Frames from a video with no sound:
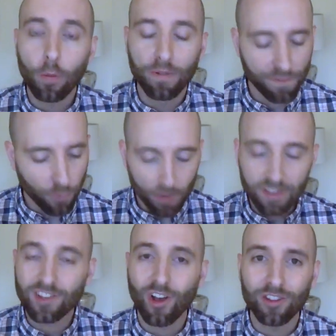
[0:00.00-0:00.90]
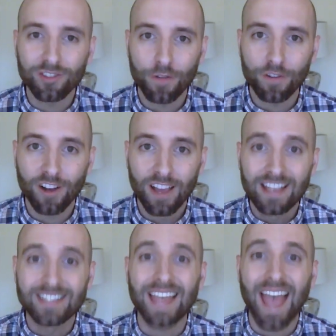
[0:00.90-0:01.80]
before this call's over
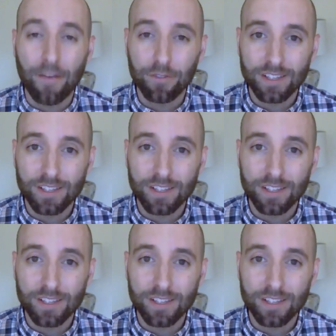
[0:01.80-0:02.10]
is to have the